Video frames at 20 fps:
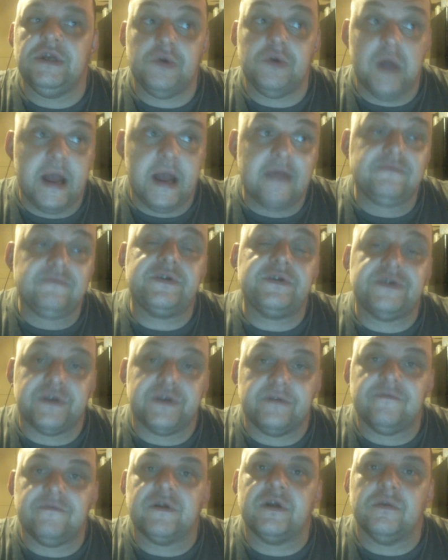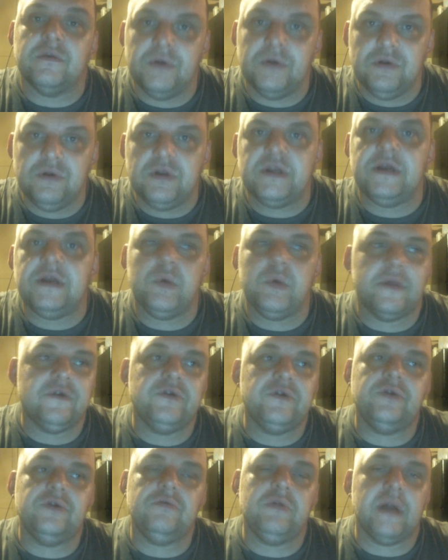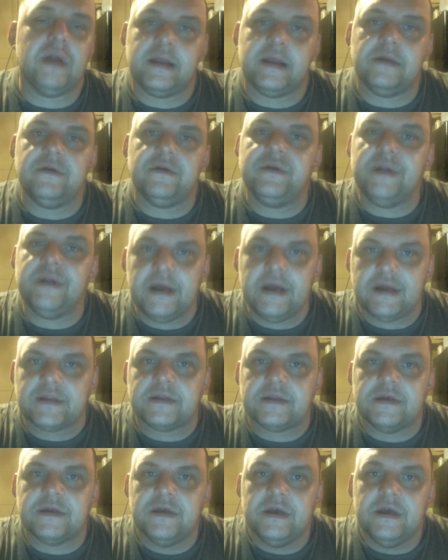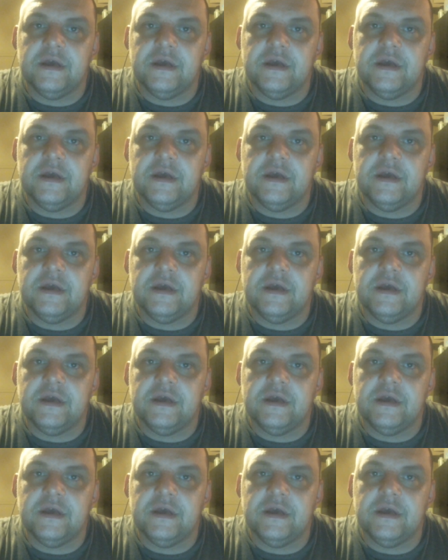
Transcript: you have to serve the community whether you like it or not.